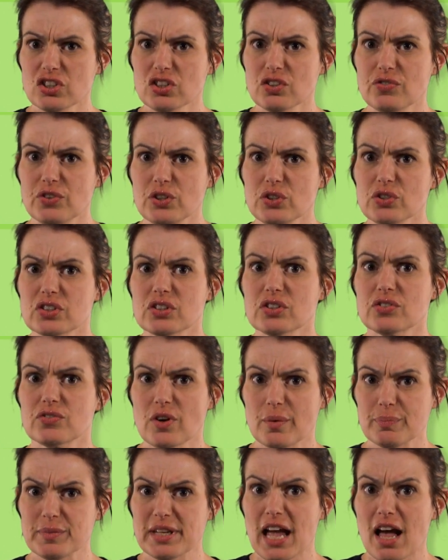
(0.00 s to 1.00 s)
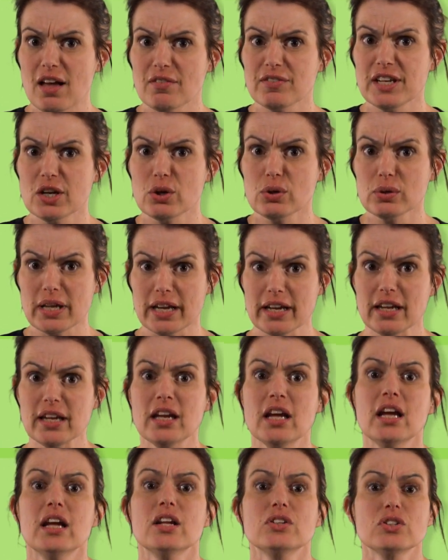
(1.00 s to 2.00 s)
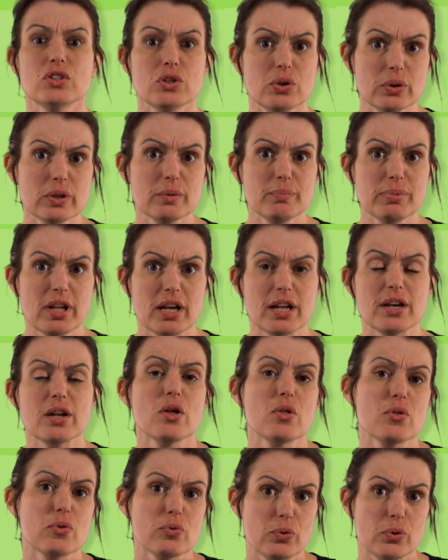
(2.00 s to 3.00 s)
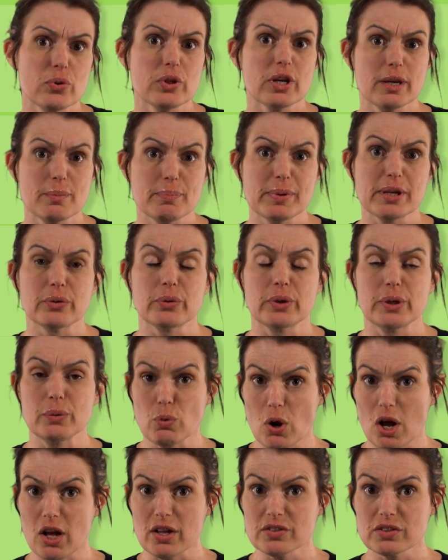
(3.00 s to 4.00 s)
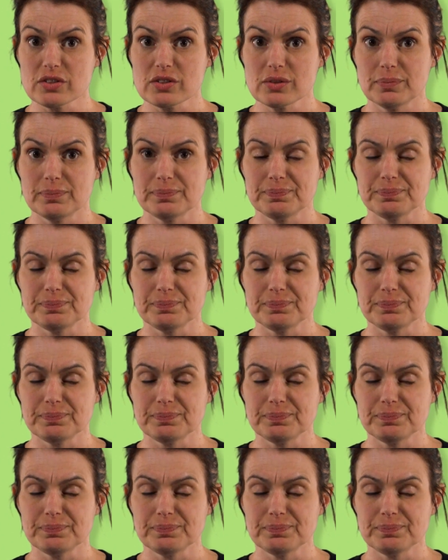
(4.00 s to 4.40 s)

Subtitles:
diffuses from the alveoli to the blood through the capillary walls.